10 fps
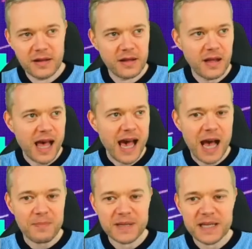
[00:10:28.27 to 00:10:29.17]

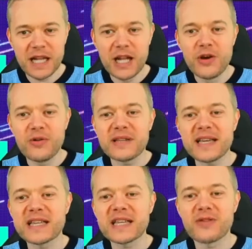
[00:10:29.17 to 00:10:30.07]
Absolute
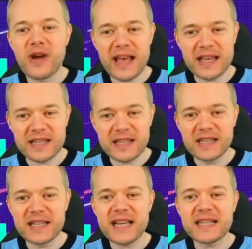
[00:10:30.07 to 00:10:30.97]
disgrace.
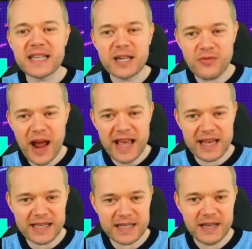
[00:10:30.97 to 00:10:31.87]

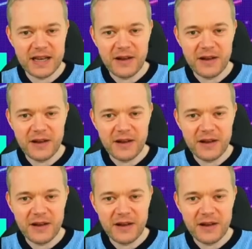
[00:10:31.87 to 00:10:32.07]
Disgrace.